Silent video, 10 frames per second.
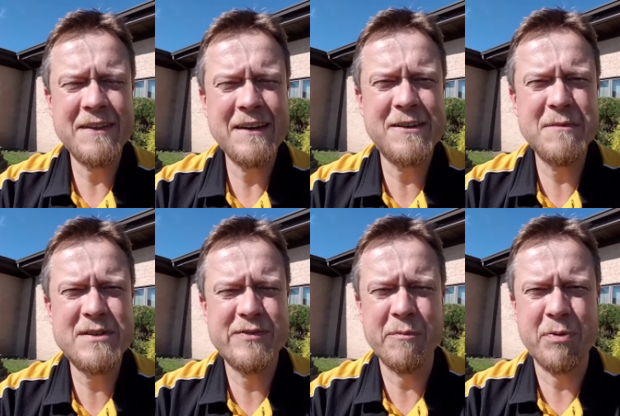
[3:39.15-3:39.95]
Thanks so
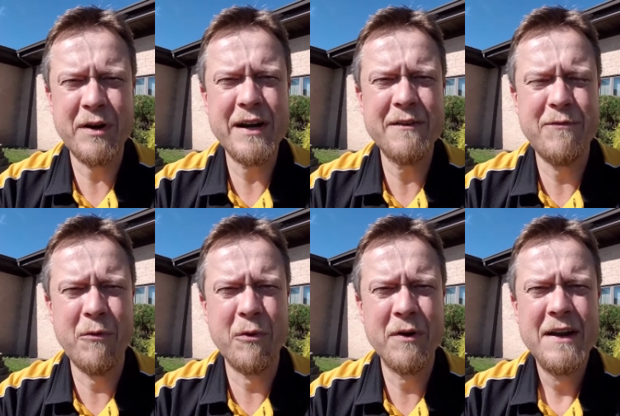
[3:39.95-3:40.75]
much for praying
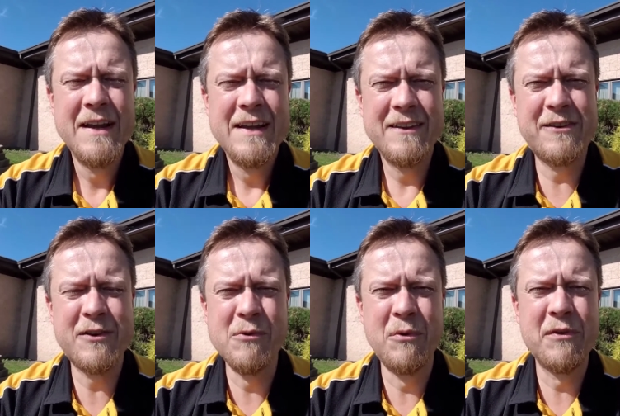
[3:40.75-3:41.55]
for the
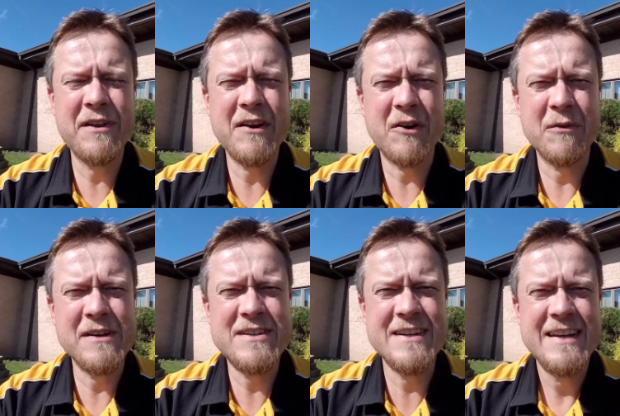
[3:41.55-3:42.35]
schools in our
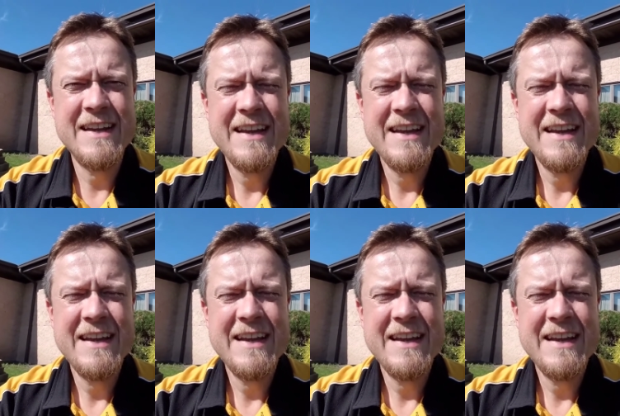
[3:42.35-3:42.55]
region.